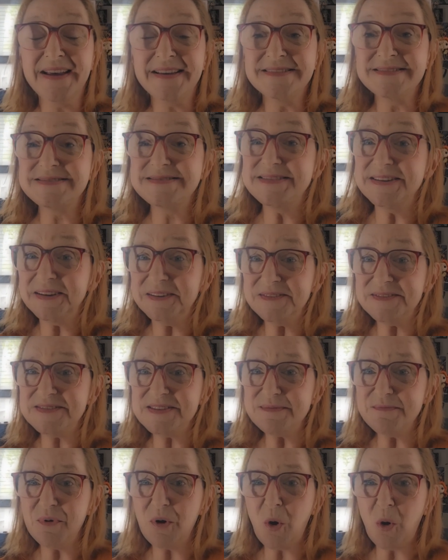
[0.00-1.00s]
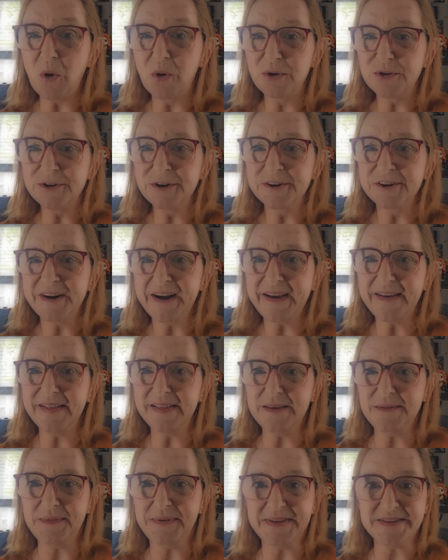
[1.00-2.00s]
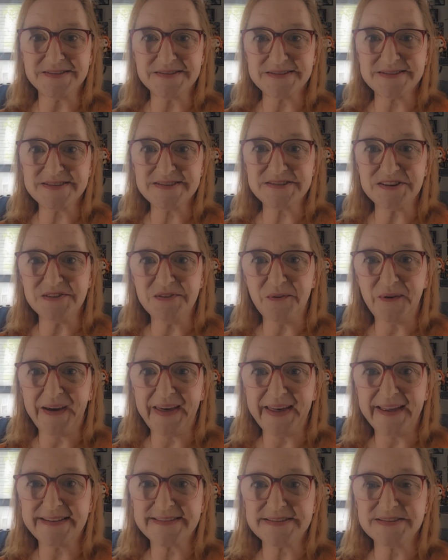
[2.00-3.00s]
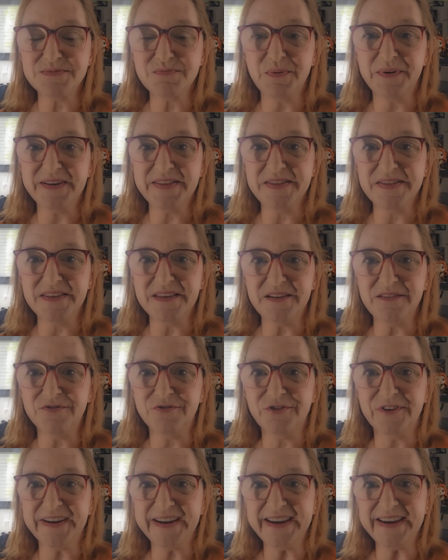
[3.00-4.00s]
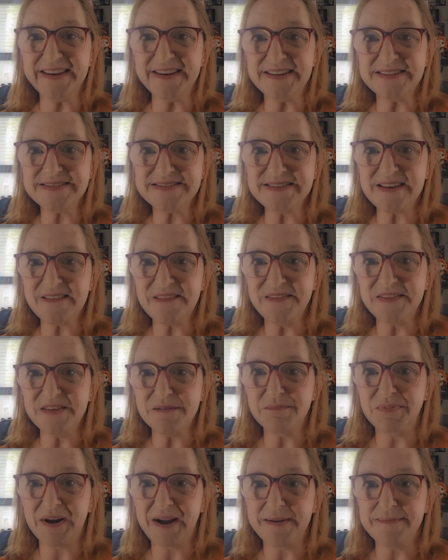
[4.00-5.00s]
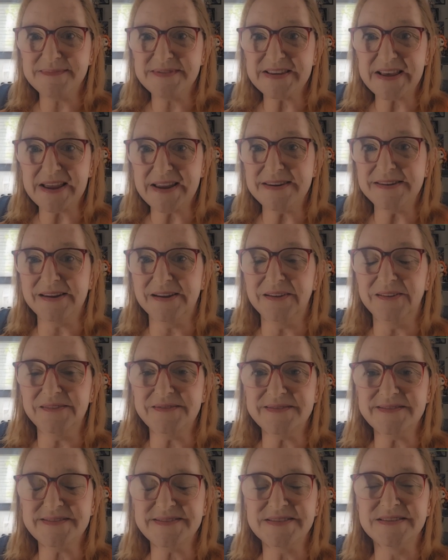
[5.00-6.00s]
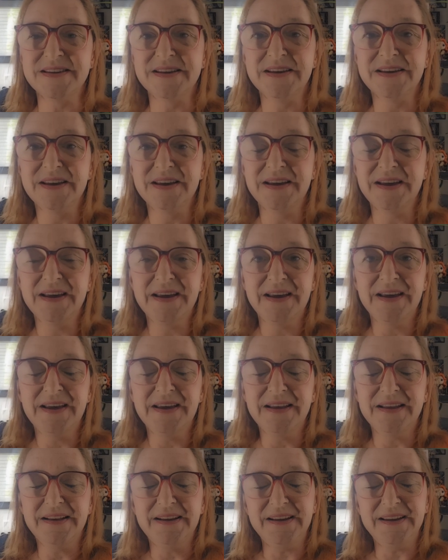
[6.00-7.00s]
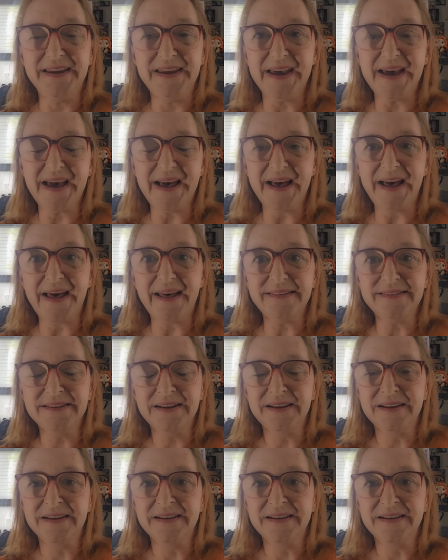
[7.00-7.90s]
Still some horror elements to it, with the freakiness of the Prime Sentinels. Yeah.